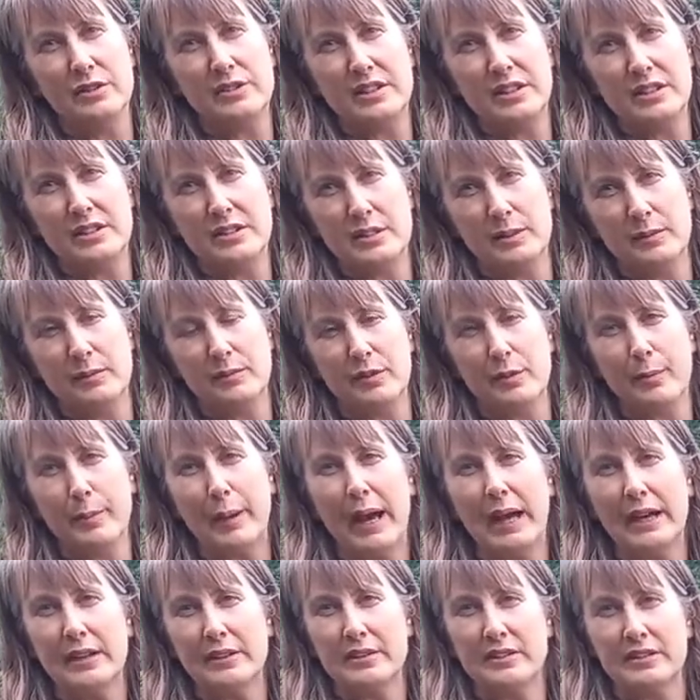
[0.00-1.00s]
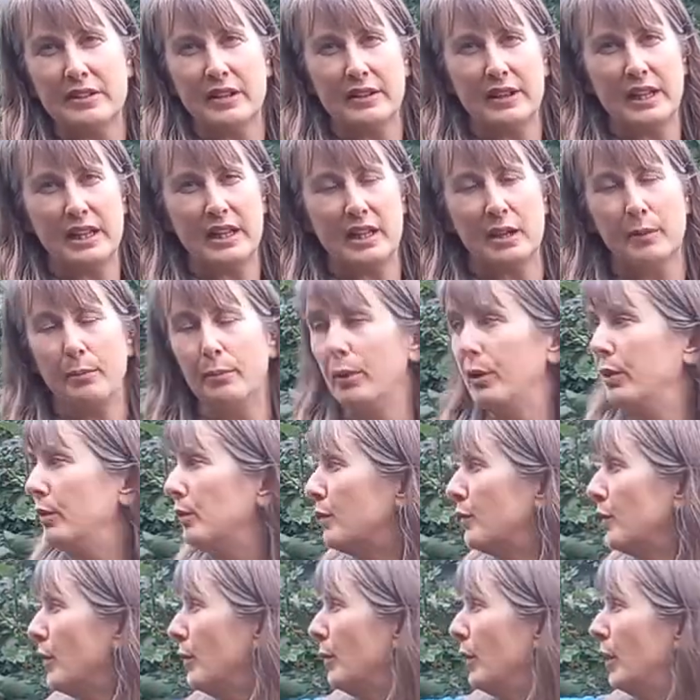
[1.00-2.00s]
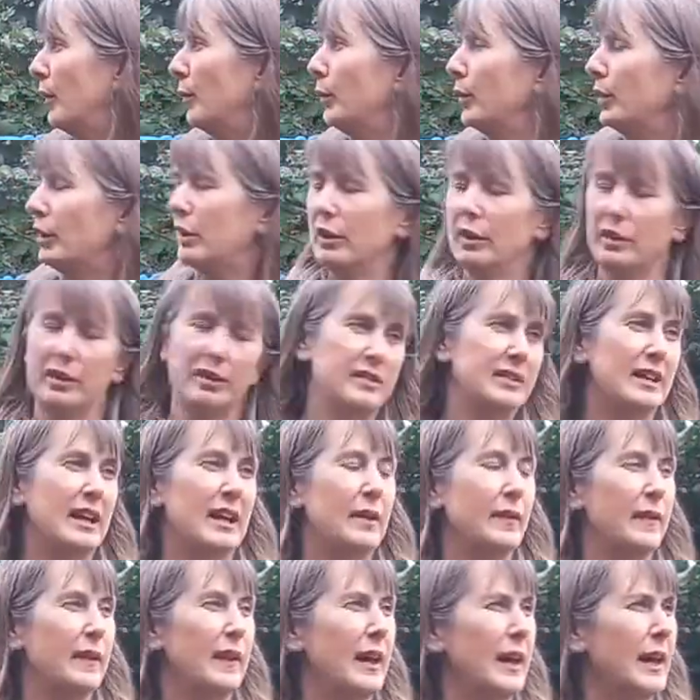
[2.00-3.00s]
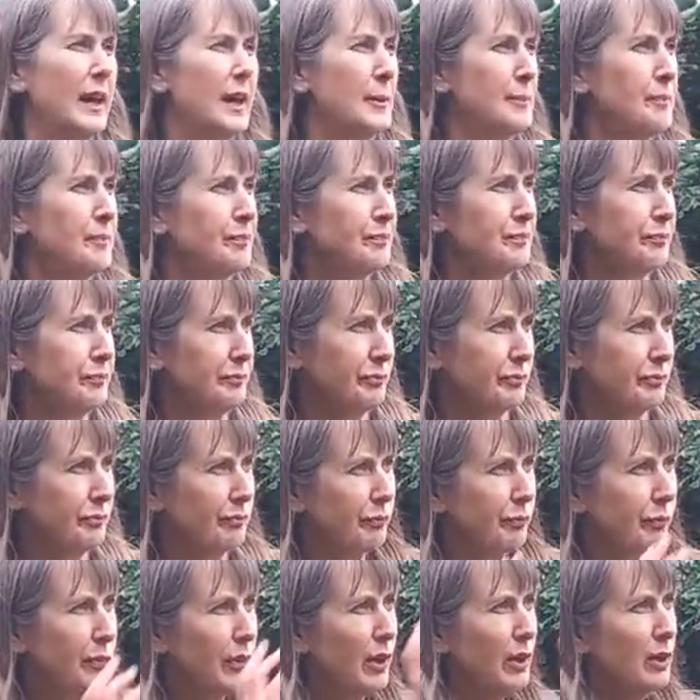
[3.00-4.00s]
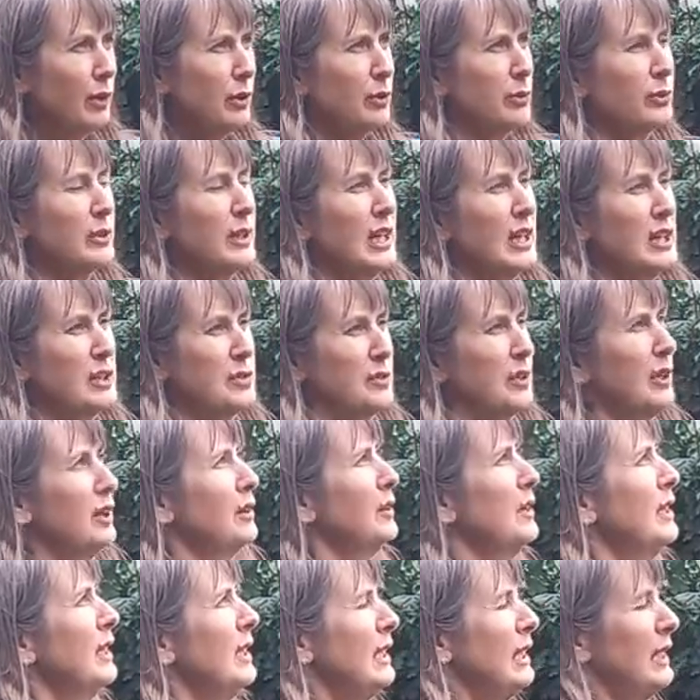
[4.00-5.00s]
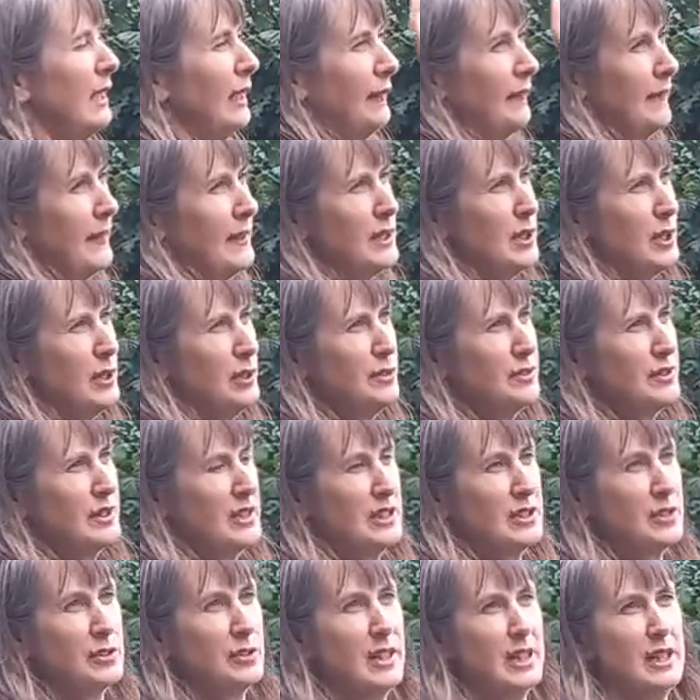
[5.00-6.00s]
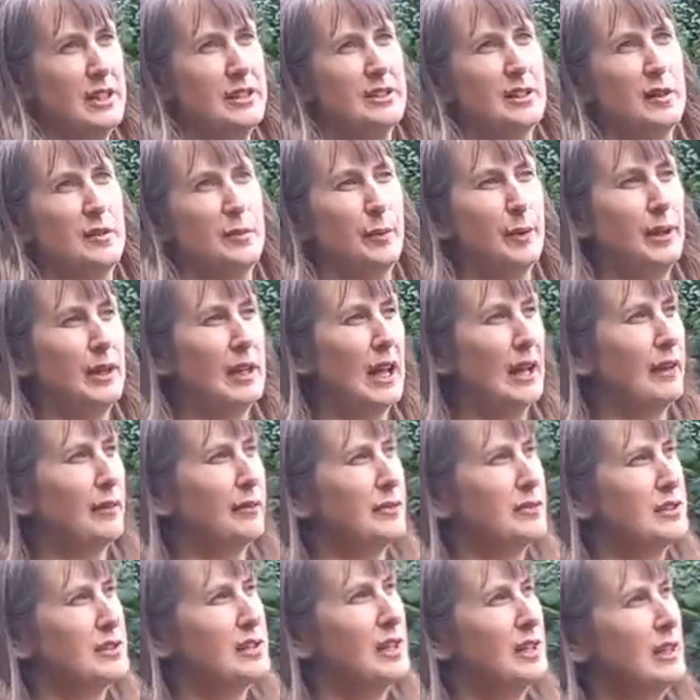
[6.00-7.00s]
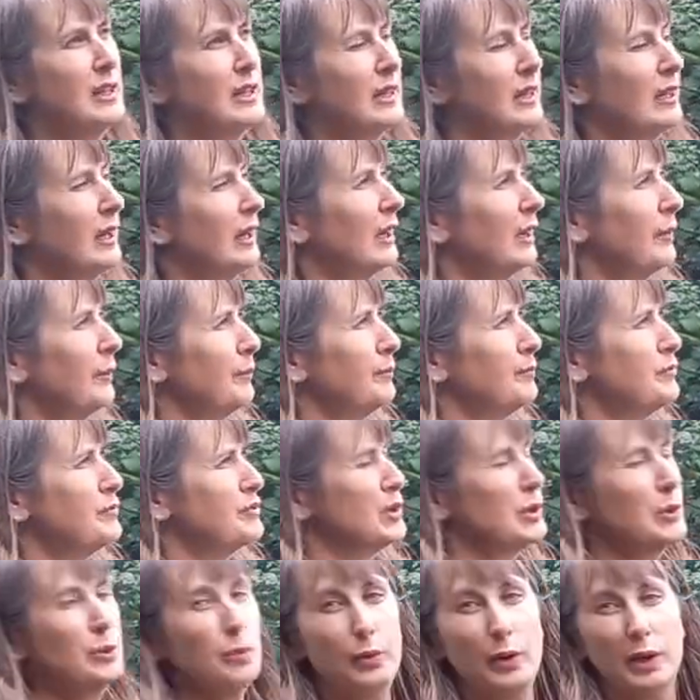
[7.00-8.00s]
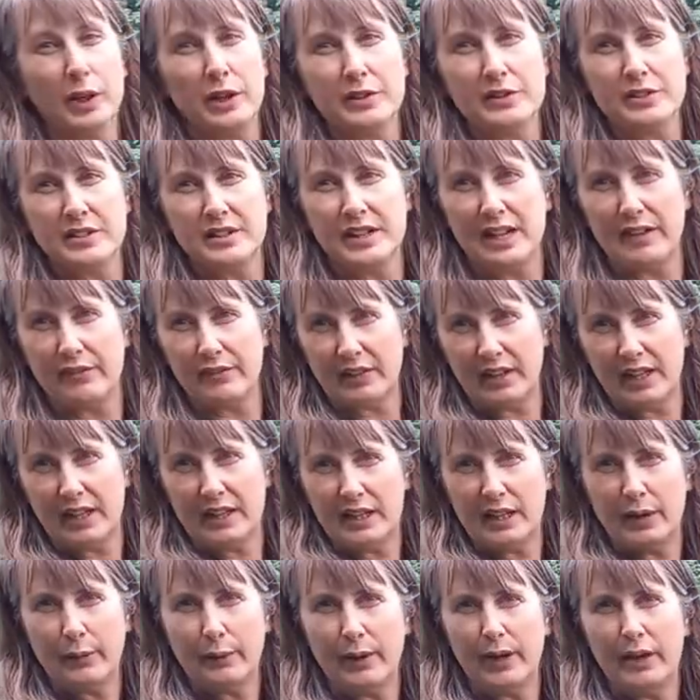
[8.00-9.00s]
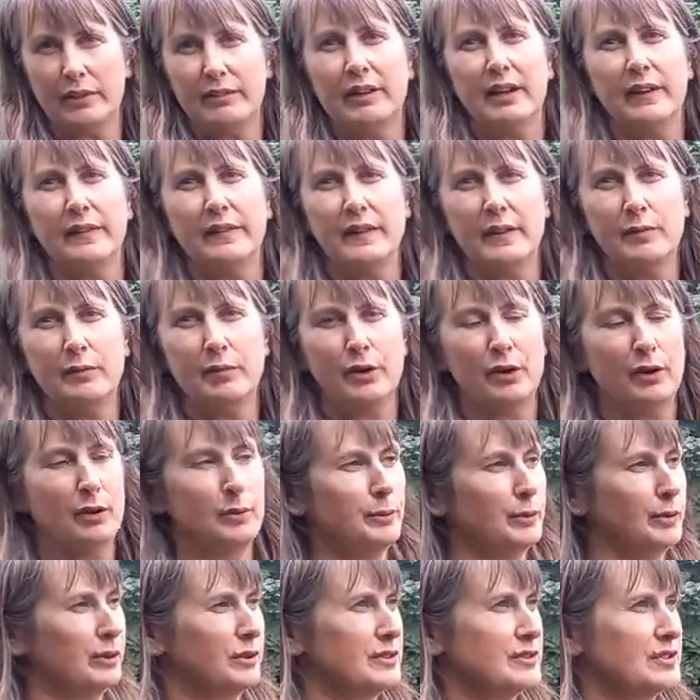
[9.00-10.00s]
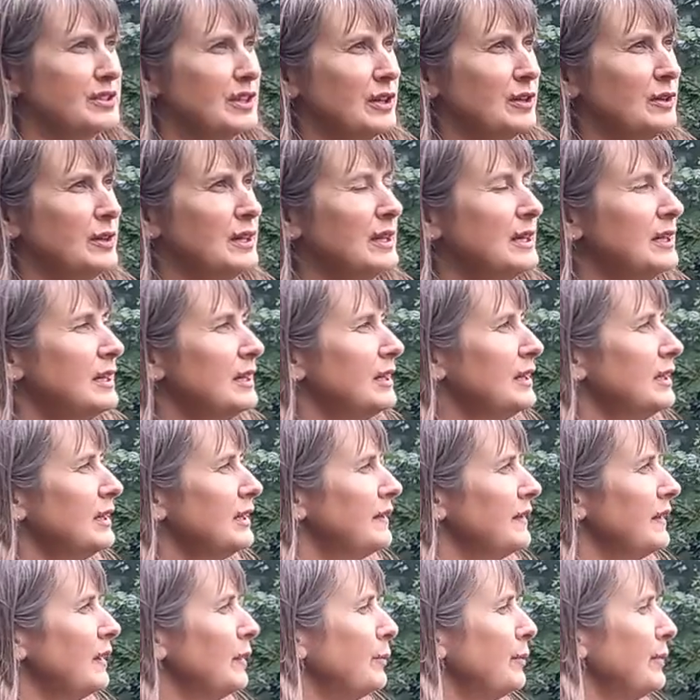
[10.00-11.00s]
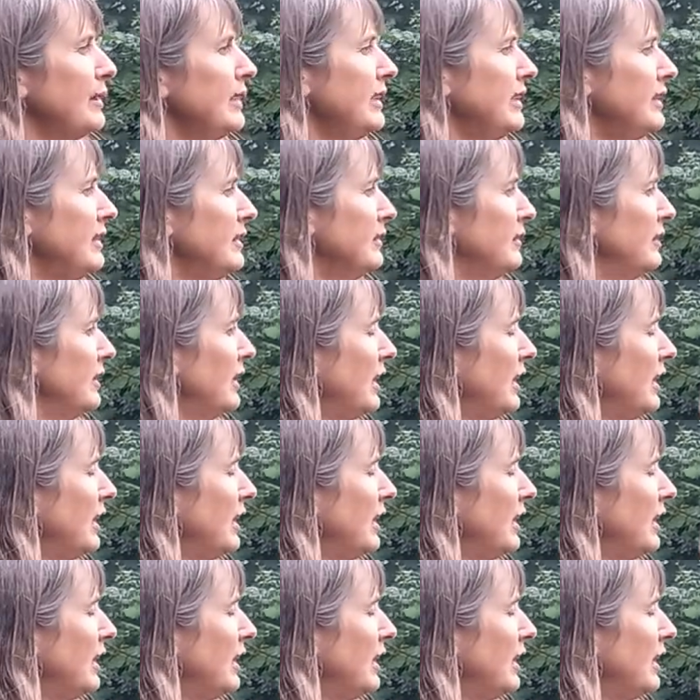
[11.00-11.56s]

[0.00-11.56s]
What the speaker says: system for bats, so they can move from our woodland down there along the hedgerow, and they use these trees that have been left taller to navigate their way around the environment. So there'll be